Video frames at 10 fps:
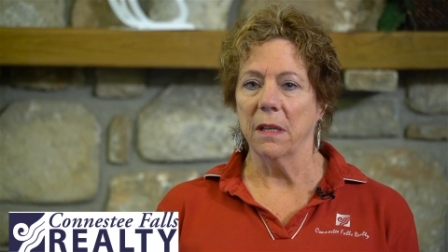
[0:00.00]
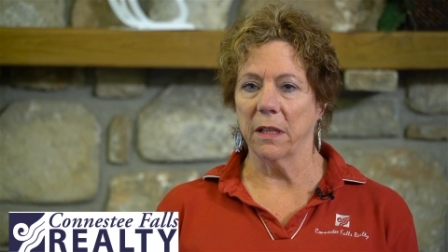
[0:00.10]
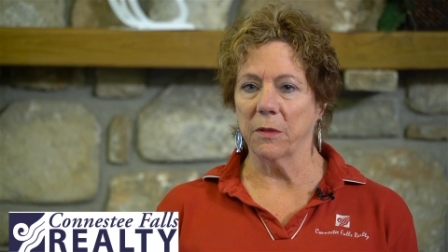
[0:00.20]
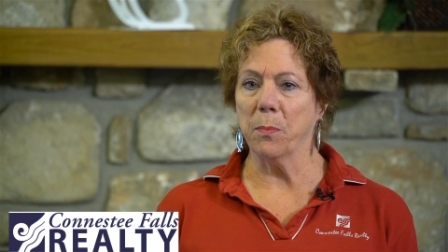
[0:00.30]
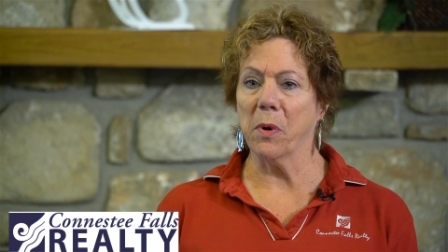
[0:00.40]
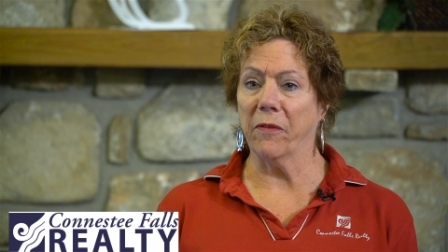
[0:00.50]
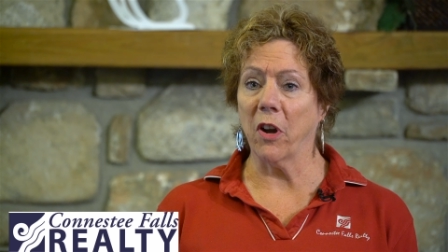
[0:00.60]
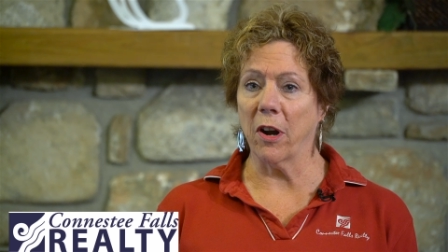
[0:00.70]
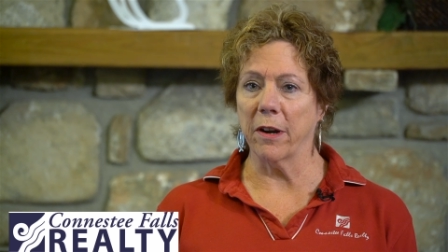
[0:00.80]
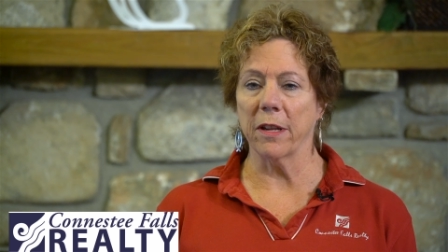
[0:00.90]
in
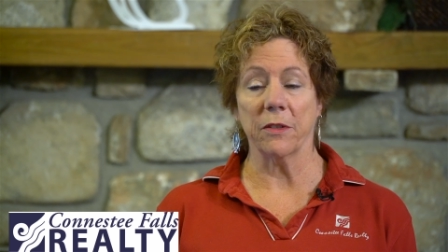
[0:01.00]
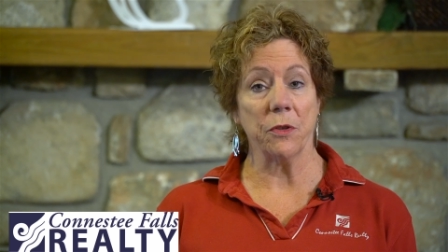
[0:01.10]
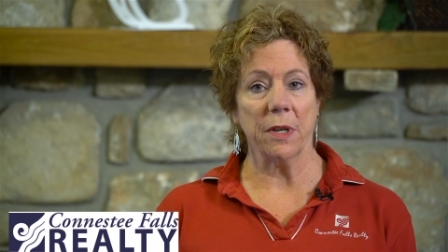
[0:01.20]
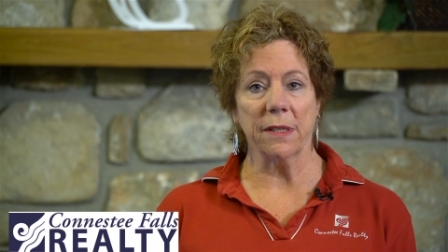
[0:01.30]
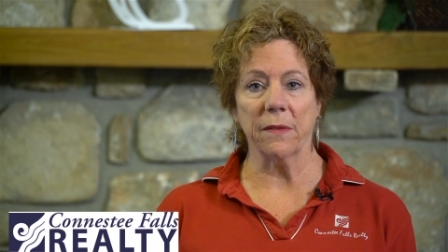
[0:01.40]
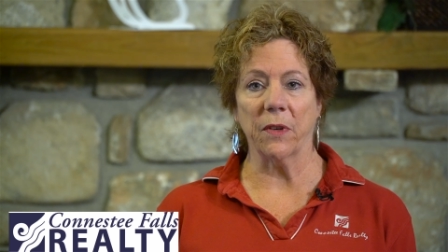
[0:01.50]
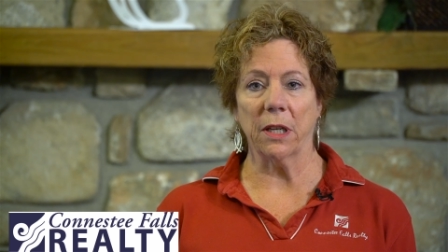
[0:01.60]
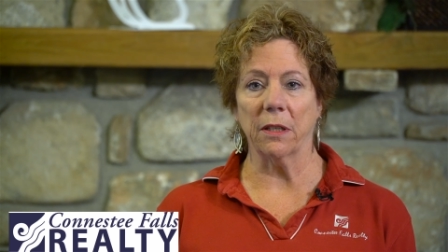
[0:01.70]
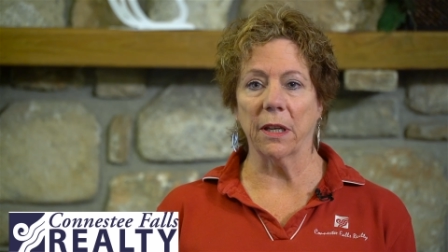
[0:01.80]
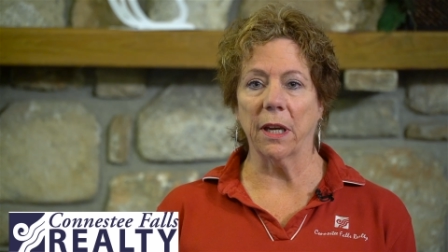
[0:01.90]
Brevard and Transylvania